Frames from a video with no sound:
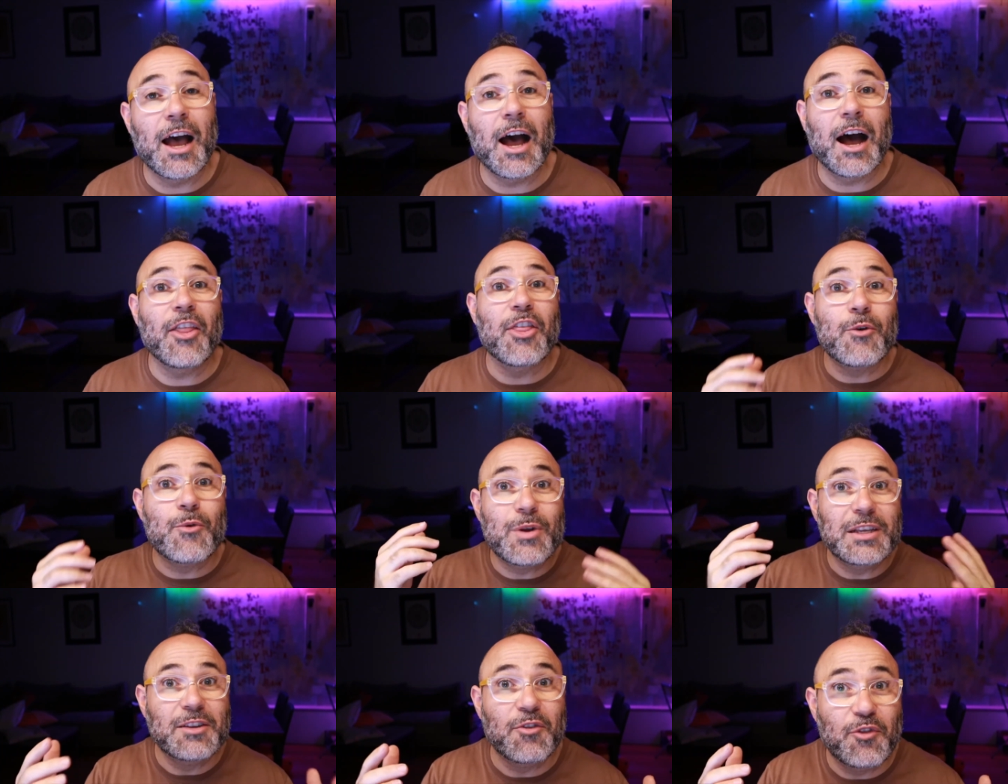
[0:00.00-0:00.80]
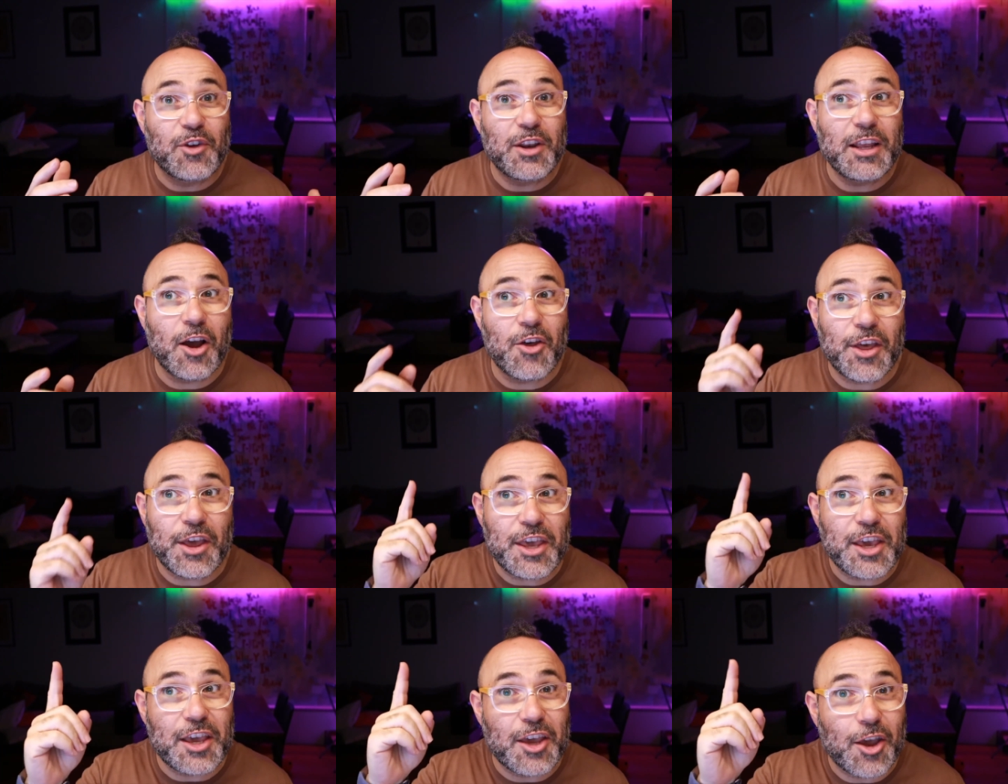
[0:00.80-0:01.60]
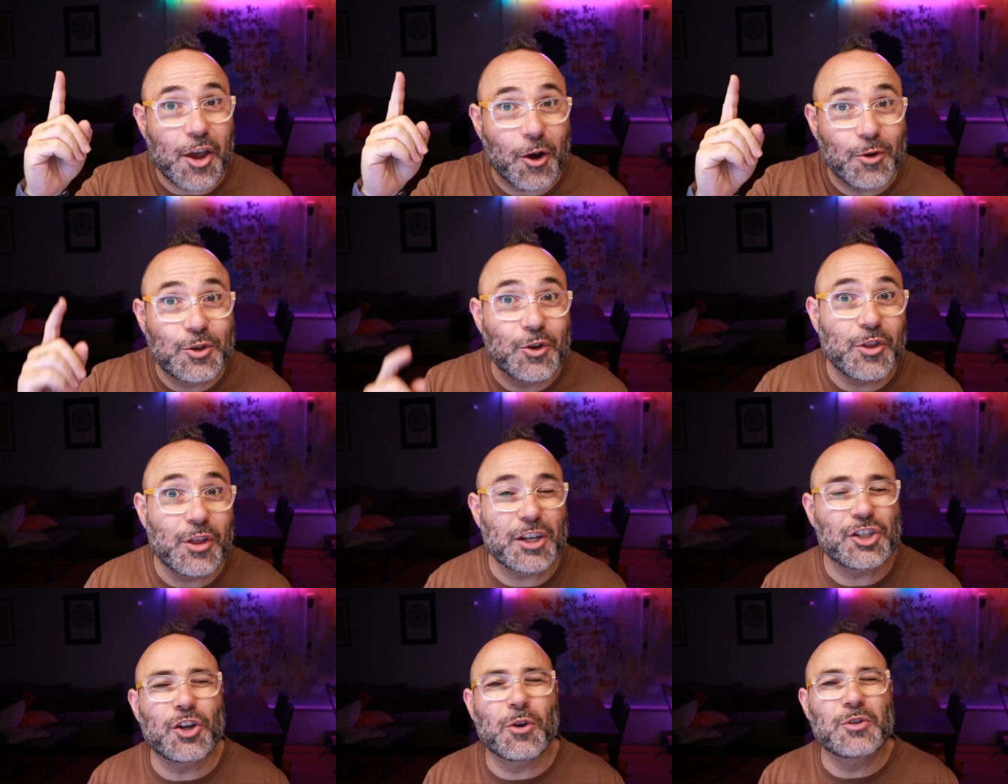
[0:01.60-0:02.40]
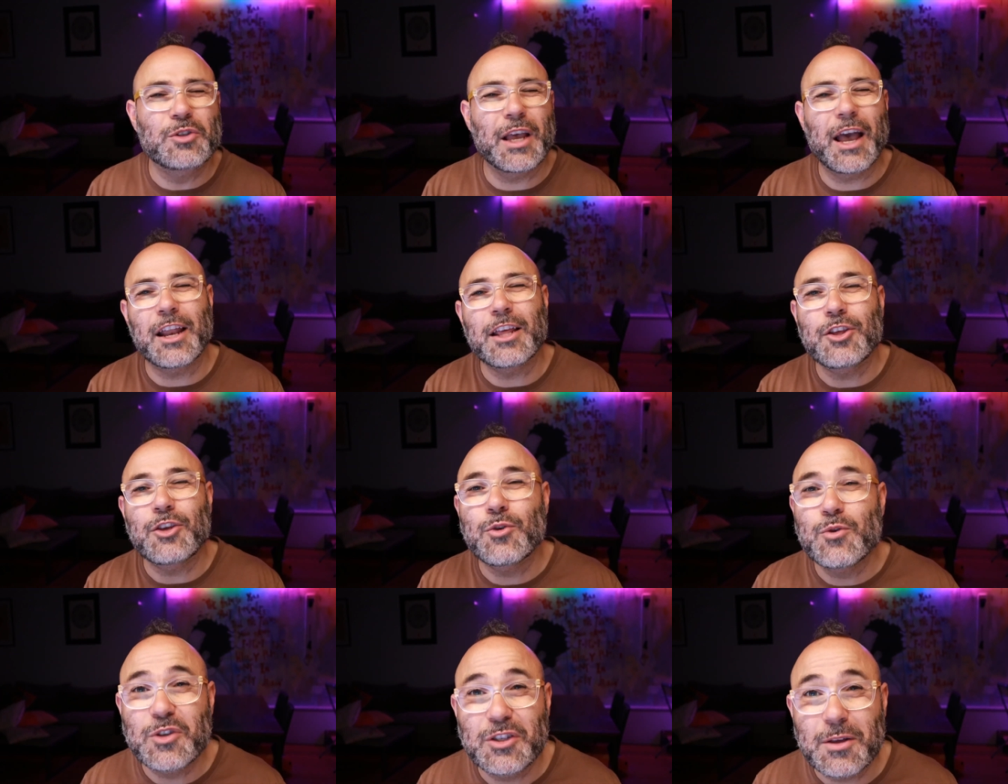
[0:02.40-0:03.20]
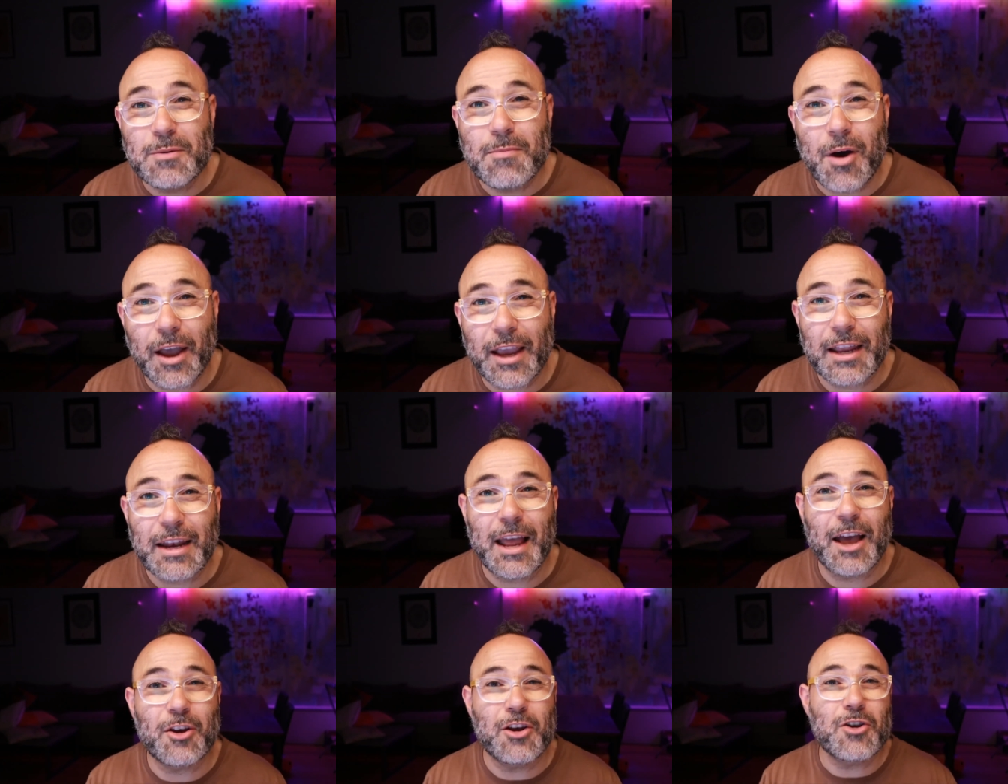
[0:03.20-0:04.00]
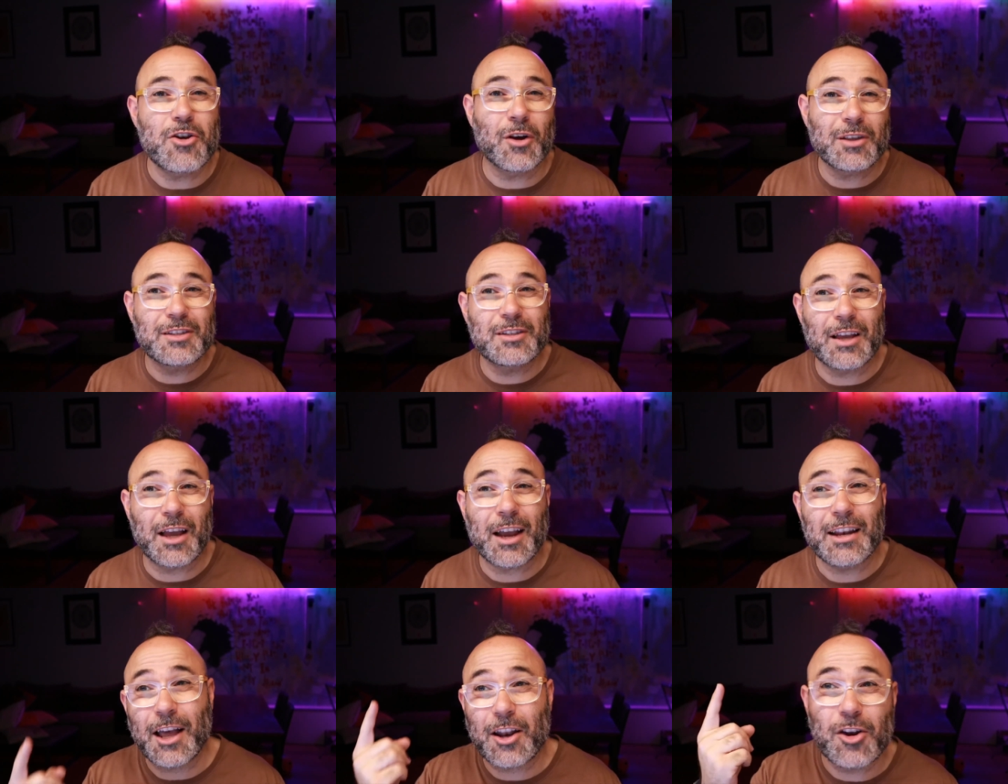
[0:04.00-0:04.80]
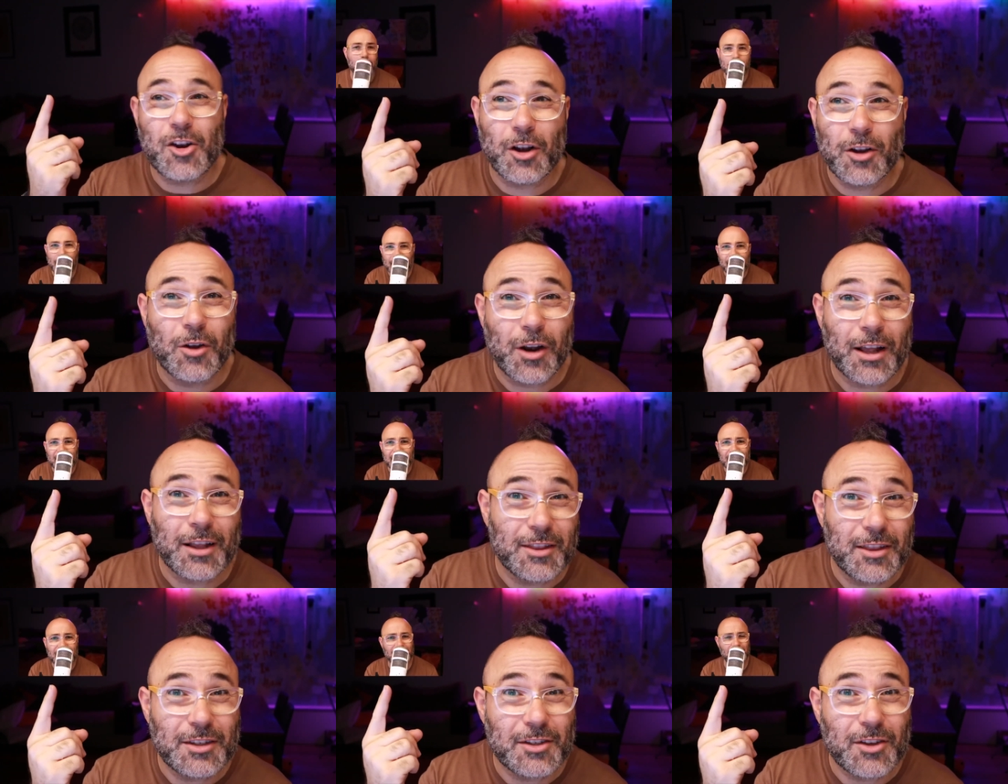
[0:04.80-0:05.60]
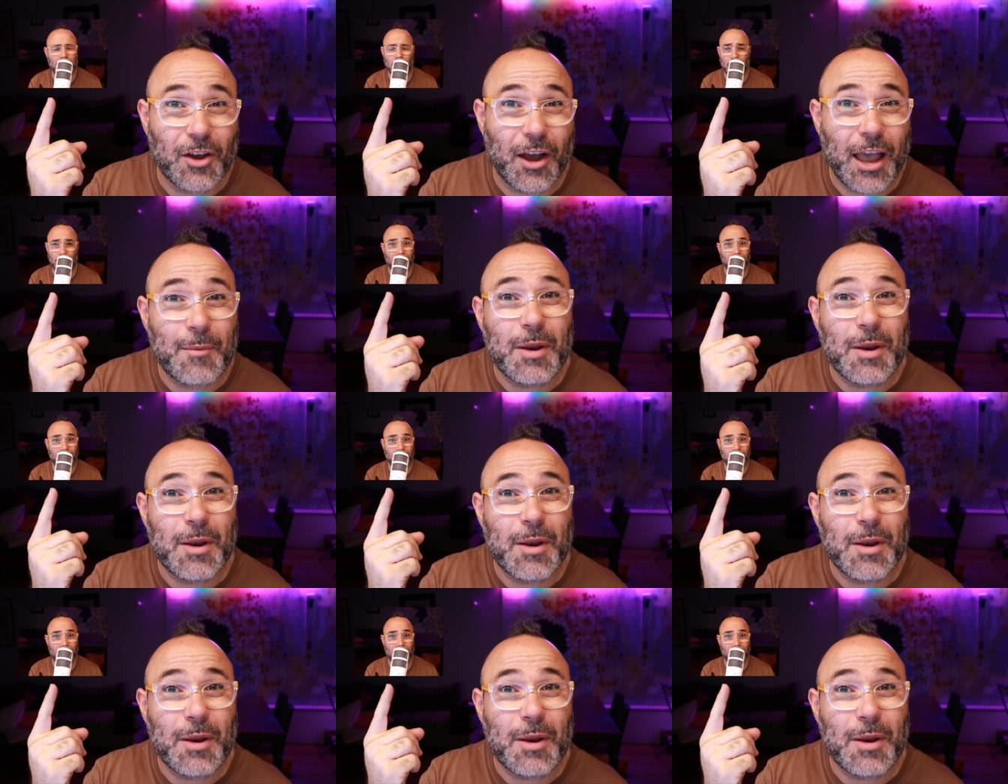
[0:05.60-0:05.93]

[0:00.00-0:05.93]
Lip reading: There is a video that you can go to that shows you how to use the mic and how to not suck and how to not look like this guy.